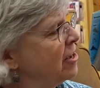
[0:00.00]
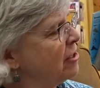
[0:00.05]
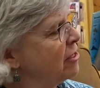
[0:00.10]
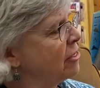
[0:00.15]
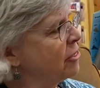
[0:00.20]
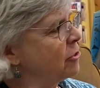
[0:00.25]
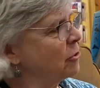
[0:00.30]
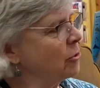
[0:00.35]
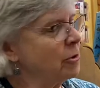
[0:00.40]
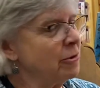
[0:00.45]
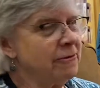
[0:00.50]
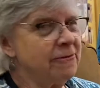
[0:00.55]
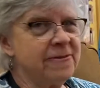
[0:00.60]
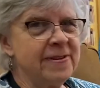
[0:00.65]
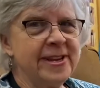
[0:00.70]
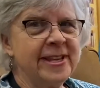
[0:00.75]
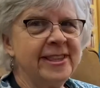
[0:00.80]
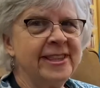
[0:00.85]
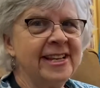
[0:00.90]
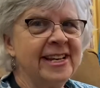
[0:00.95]

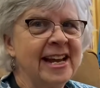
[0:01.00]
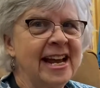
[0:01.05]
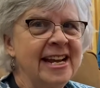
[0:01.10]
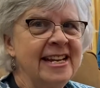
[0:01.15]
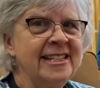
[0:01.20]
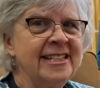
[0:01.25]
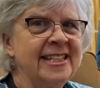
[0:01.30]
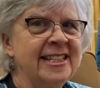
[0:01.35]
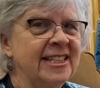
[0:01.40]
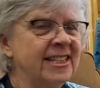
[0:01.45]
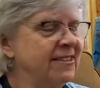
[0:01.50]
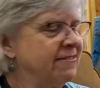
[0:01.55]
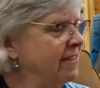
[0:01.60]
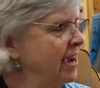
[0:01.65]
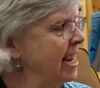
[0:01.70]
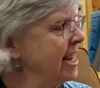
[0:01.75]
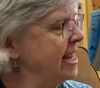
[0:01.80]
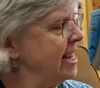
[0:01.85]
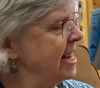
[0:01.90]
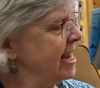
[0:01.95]
Thorfinn the Nicest
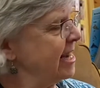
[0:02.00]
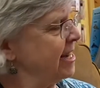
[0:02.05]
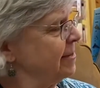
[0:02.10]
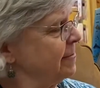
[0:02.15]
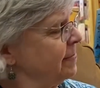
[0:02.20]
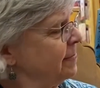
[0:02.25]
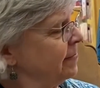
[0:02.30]
Viking.